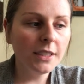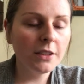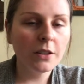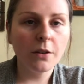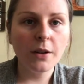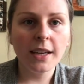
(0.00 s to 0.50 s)

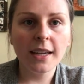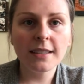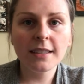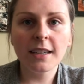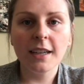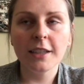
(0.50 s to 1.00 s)
so I
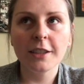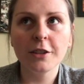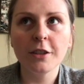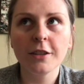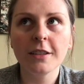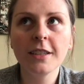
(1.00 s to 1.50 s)
guess I
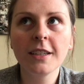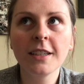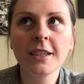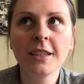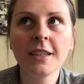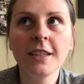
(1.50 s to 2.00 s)
should
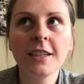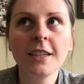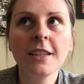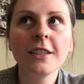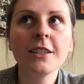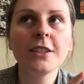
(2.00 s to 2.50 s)

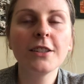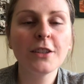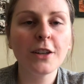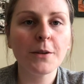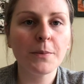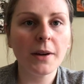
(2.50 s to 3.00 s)

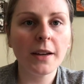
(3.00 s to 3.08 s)
start by